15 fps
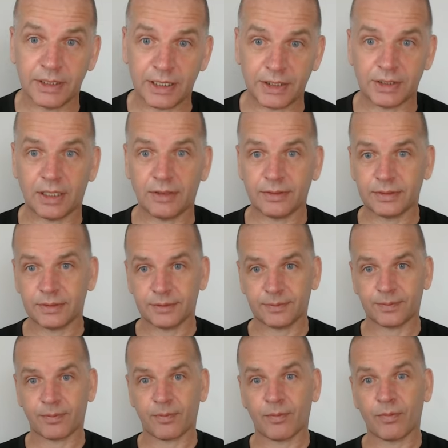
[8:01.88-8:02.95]
stuff.
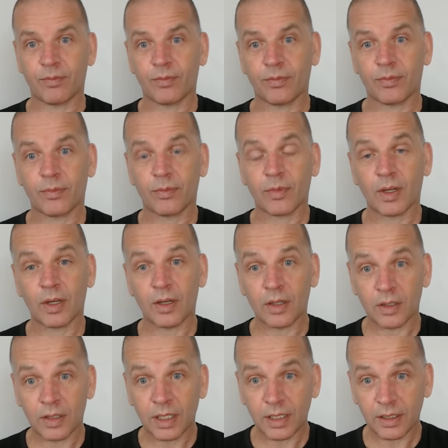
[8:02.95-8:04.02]

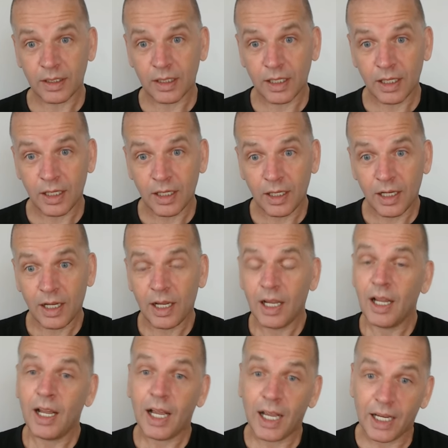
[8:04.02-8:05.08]
Right?
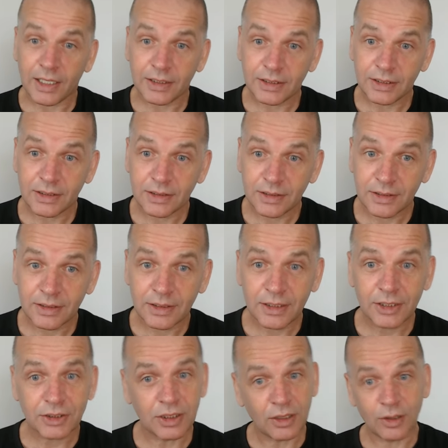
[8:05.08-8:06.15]
And it's
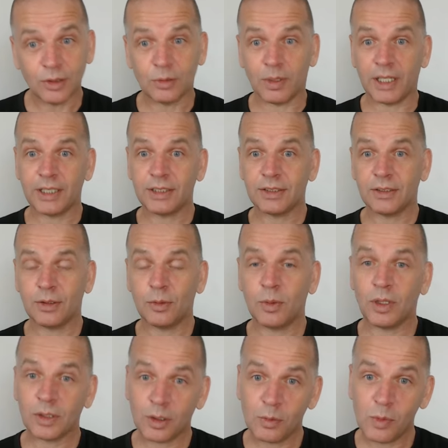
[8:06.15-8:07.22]
not always
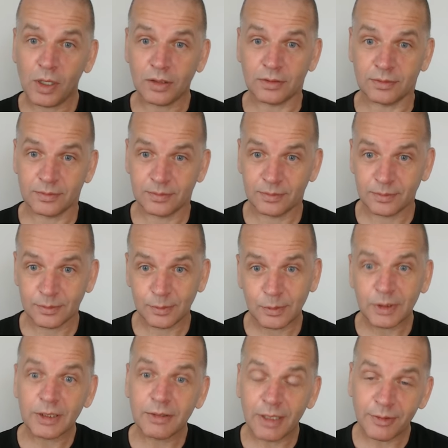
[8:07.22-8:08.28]
one-on-one with a
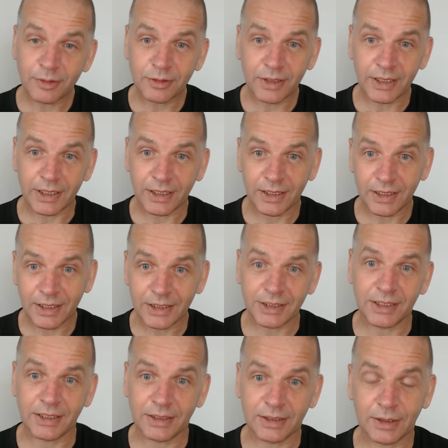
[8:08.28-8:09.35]
referee, is
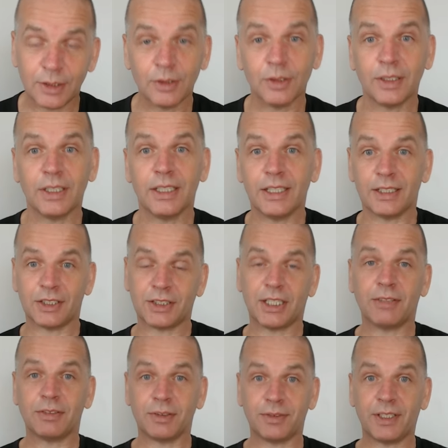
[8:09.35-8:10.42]
it? In a
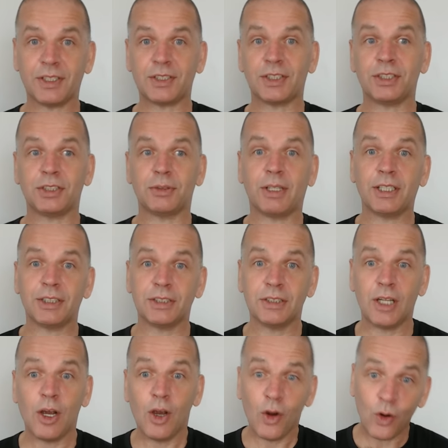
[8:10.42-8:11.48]
self-defense situation,
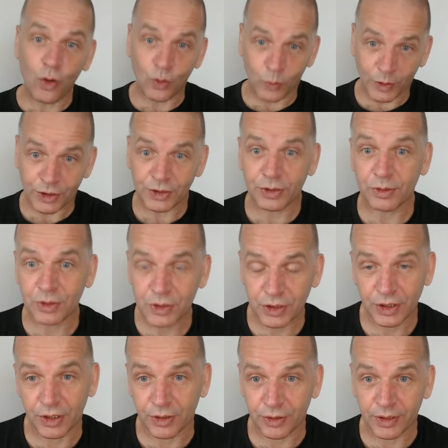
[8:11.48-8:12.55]
or when you're doing
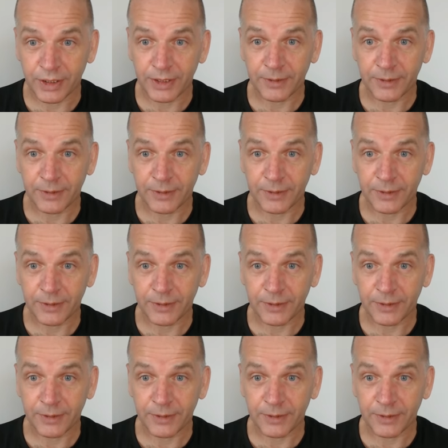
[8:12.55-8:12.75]
security.